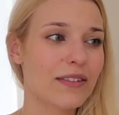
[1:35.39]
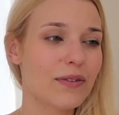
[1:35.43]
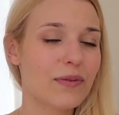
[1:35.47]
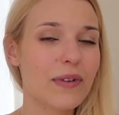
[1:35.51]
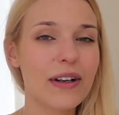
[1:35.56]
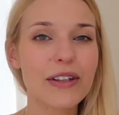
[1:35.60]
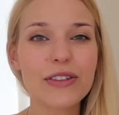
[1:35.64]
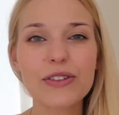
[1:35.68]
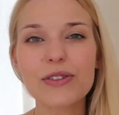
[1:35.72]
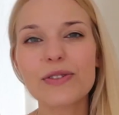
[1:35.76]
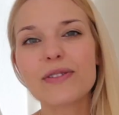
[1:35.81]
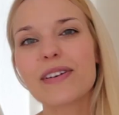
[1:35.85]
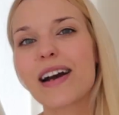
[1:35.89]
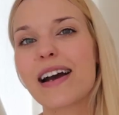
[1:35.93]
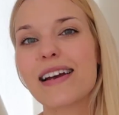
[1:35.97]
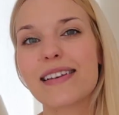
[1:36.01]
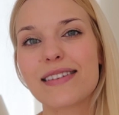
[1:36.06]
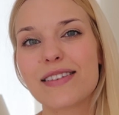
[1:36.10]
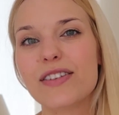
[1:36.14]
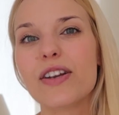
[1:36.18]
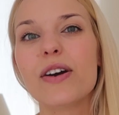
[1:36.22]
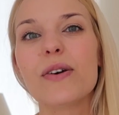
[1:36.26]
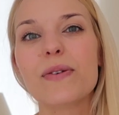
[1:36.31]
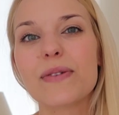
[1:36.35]
Well, you
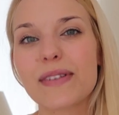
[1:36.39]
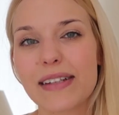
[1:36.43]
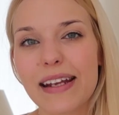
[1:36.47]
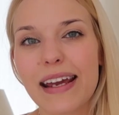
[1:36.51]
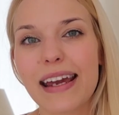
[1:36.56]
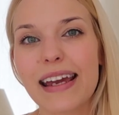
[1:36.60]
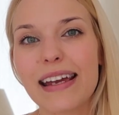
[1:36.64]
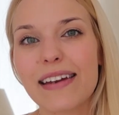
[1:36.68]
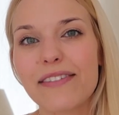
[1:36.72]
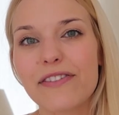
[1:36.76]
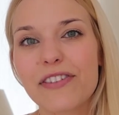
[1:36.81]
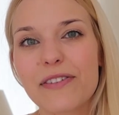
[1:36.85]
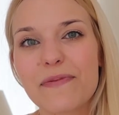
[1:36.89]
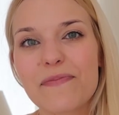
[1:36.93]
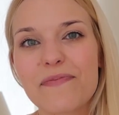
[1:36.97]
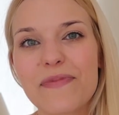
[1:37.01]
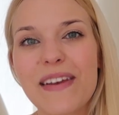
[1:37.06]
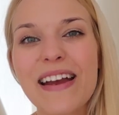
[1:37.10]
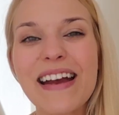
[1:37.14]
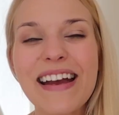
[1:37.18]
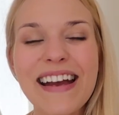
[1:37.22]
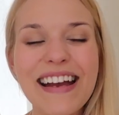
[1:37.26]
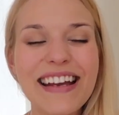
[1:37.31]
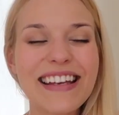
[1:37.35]
guys know Dave.
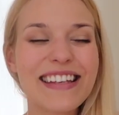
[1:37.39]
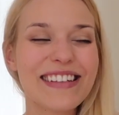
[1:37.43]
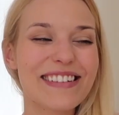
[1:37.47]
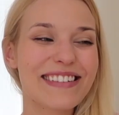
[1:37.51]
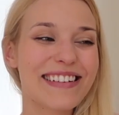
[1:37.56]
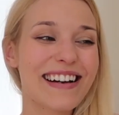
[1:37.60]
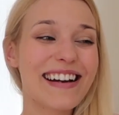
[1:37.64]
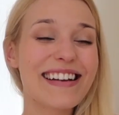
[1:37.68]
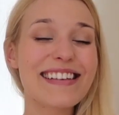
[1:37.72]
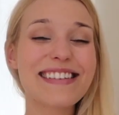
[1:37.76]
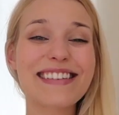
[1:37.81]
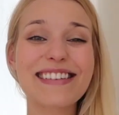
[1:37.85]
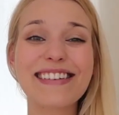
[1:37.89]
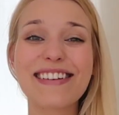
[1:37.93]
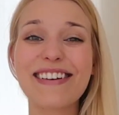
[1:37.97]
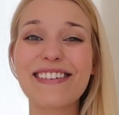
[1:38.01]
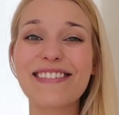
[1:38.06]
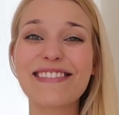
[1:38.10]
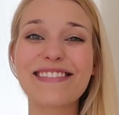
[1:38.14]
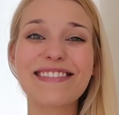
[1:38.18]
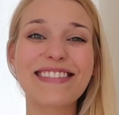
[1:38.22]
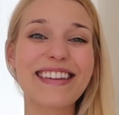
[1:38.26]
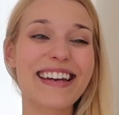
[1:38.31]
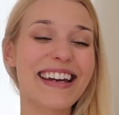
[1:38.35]
You guys
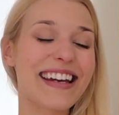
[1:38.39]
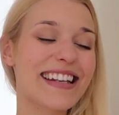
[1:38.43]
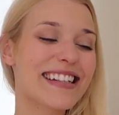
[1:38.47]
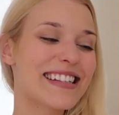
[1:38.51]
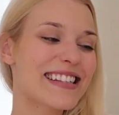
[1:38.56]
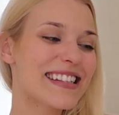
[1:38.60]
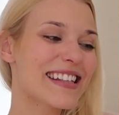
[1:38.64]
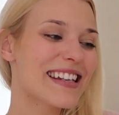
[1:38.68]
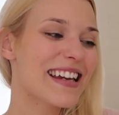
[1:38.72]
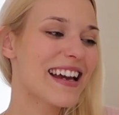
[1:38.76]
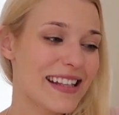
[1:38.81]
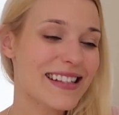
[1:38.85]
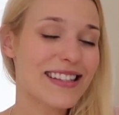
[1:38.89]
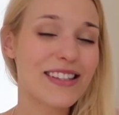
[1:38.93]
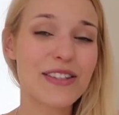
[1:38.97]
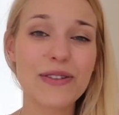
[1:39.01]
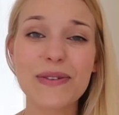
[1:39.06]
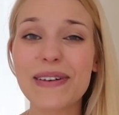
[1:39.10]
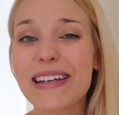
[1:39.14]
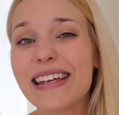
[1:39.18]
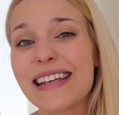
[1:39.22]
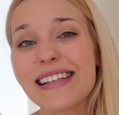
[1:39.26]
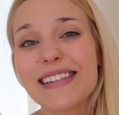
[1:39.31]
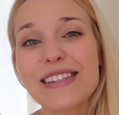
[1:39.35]
know that he's
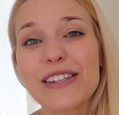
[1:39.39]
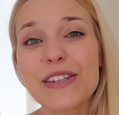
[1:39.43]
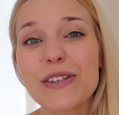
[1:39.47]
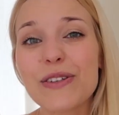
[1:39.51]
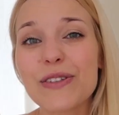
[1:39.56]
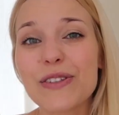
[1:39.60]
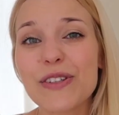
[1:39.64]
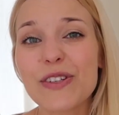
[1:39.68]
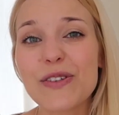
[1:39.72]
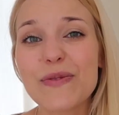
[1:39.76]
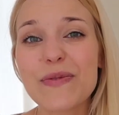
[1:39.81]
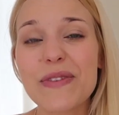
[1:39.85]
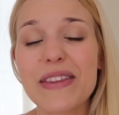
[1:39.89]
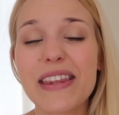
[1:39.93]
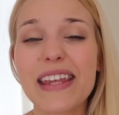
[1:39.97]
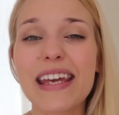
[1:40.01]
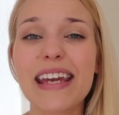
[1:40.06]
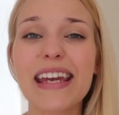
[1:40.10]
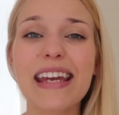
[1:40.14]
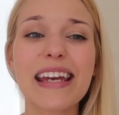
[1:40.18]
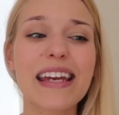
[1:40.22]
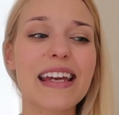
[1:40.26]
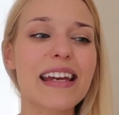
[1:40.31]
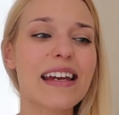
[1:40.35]
doing his YouTube
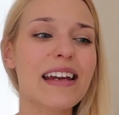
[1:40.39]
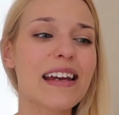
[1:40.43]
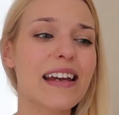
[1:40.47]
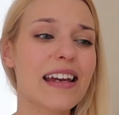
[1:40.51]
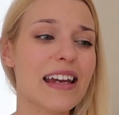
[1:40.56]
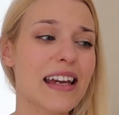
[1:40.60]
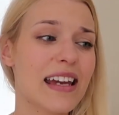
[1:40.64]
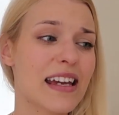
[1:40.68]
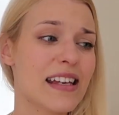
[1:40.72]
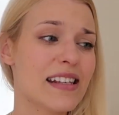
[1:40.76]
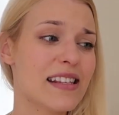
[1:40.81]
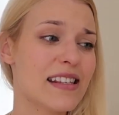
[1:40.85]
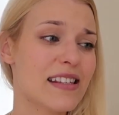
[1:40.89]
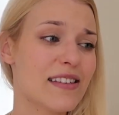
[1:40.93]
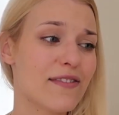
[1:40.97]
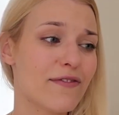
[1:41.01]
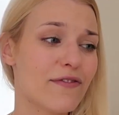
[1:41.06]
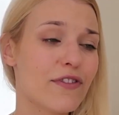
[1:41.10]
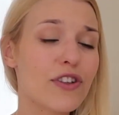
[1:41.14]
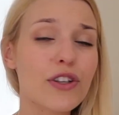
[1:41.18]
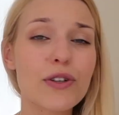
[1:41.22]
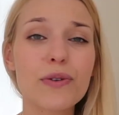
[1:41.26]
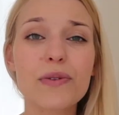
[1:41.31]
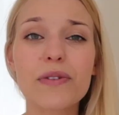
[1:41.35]
thing, his
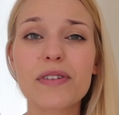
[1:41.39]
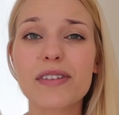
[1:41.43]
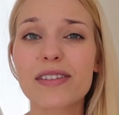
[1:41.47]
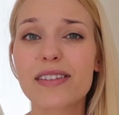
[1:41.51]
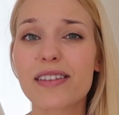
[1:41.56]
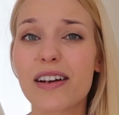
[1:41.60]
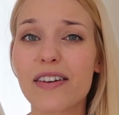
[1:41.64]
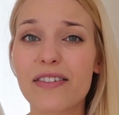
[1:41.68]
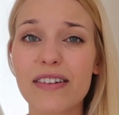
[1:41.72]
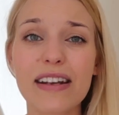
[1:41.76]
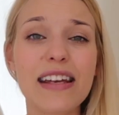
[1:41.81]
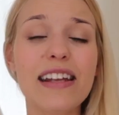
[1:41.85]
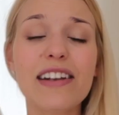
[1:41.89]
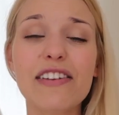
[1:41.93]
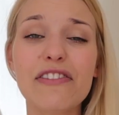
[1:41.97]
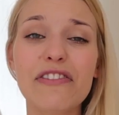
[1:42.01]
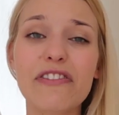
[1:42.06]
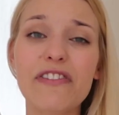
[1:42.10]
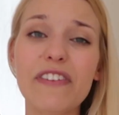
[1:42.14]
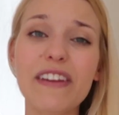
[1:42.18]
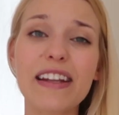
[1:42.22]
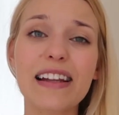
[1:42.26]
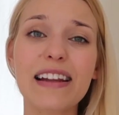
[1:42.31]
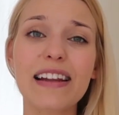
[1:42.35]
viewers are in
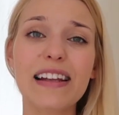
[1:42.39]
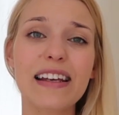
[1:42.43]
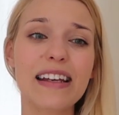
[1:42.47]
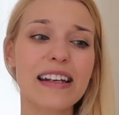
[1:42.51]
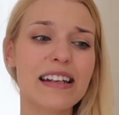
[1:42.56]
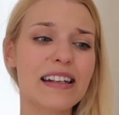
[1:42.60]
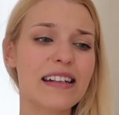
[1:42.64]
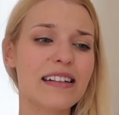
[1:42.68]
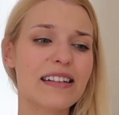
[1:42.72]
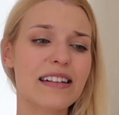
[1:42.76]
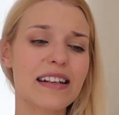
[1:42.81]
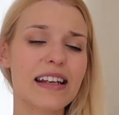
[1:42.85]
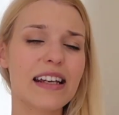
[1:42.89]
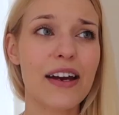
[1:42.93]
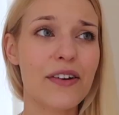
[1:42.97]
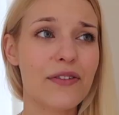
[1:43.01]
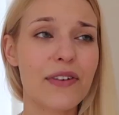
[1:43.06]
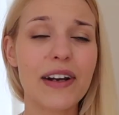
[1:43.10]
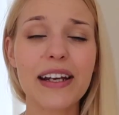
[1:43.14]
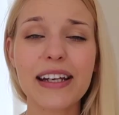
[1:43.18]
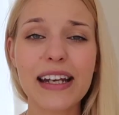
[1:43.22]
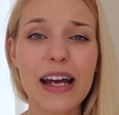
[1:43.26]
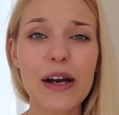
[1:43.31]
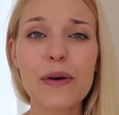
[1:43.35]
Finland, and
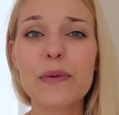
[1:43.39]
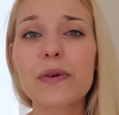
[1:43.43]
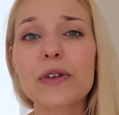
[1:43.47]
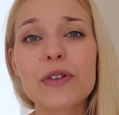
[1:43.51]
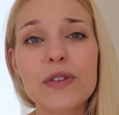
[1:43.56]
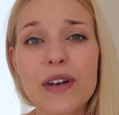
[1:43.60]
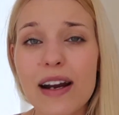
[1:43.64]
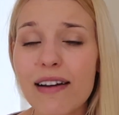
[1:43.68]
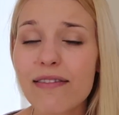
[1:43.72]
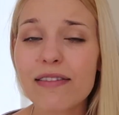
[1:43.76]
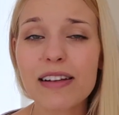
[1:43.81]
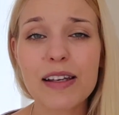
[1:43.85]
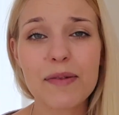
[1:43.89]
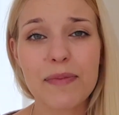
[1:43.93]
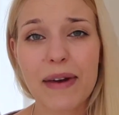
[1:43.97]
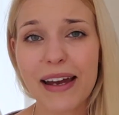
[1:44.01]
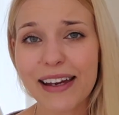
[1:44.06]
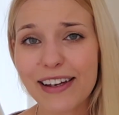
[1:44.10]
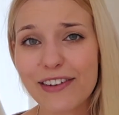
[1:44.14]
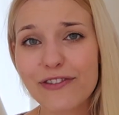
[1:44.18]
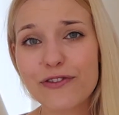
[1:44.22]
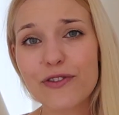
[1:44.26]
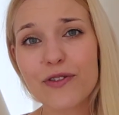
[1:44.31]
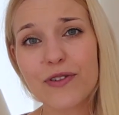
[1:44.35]
right now we're traveling
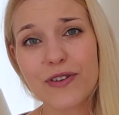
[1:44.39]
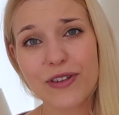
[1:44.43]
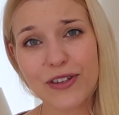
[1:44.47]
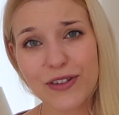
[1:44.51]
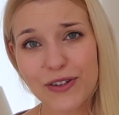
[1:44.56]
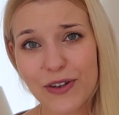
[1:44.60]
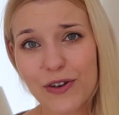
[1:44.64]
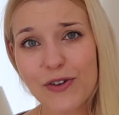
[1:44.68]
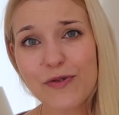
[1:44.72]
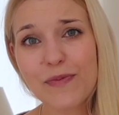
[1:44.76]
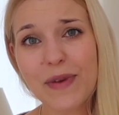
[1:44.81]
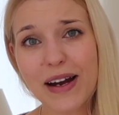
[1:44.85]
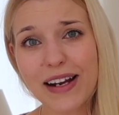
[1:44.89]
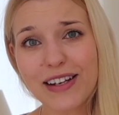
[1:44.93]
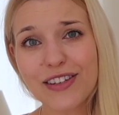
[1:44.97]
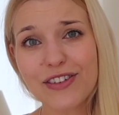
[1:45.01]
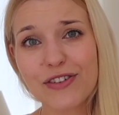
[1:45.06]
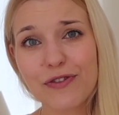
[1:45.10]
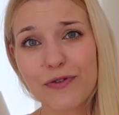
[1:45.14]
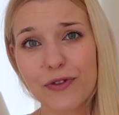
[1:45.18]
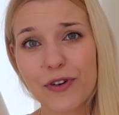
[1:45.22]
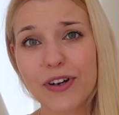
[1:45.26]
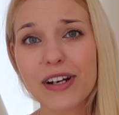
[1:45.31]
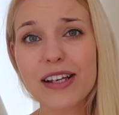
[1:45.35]
back and forth so
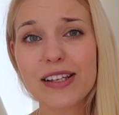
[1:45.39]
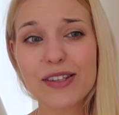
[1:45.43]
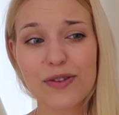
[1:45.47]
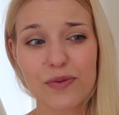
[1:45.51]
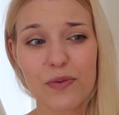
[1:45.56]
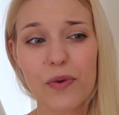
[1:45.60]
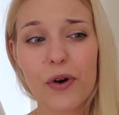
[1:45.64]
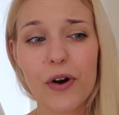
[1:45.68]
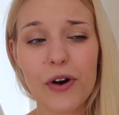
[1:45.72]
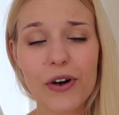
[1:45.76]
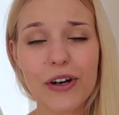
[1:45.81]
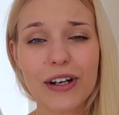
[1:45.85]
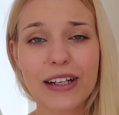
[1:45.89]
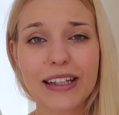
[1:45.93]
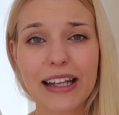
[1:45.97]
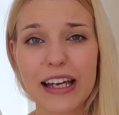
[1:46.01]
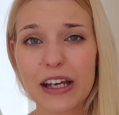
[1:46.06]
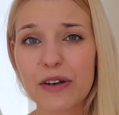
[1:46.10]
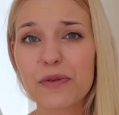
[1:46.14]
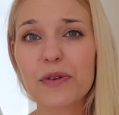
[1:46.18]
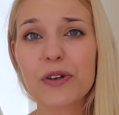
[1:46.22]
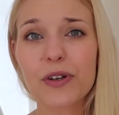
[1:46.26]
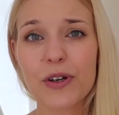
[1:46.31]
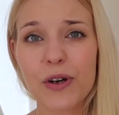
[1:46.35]
much for his work.
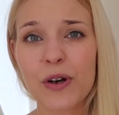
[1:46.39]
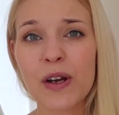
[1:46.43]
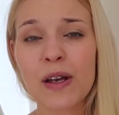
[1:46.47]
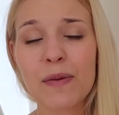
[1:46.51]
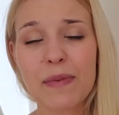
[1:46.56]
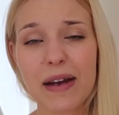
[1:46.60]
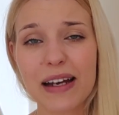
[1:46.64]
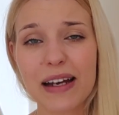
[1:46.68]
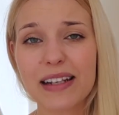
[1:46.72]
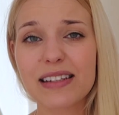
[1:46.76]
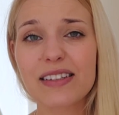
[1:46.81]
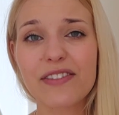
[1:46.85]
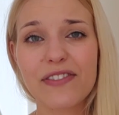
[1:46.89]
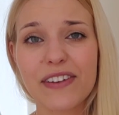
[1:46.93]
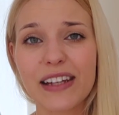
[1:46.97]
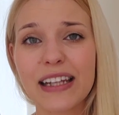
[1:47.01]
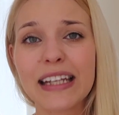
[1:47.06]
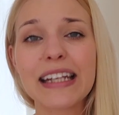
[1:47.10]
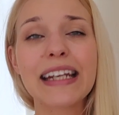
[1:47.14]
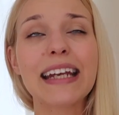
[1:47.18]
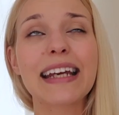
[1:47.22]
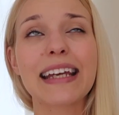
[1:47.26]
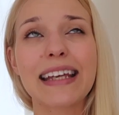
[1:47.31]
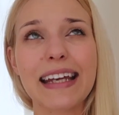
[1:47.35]
Like, we're going back to
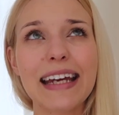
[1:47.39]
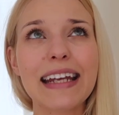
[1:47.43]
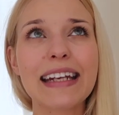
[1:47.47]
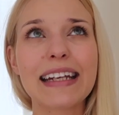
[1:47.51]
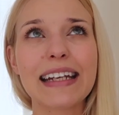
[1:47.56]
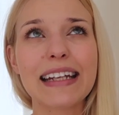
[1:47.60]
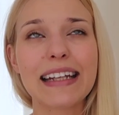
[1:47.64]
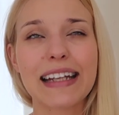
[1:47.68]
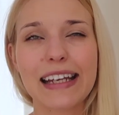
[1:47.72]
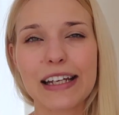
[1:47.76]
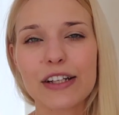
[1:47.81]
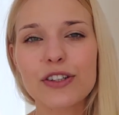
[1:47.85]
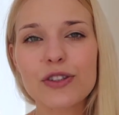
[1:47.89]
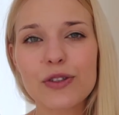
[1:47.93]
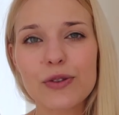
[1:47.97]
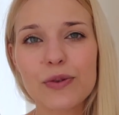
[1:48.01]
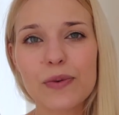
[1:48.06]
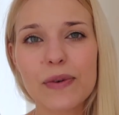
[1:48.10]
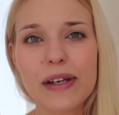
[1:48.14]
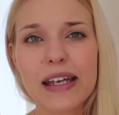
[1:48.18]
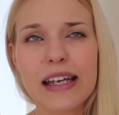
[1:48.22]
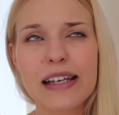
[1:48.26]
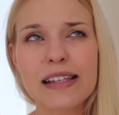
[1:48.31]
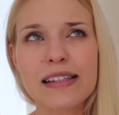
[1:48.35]
Finland again in like 2
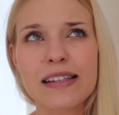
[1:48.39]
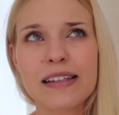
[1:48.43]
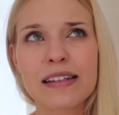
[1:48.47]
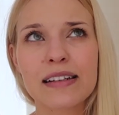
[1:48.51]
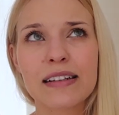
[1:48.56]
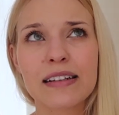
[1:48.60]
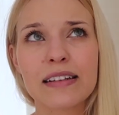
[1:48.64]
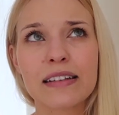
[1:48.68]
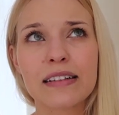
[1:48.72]
weeks.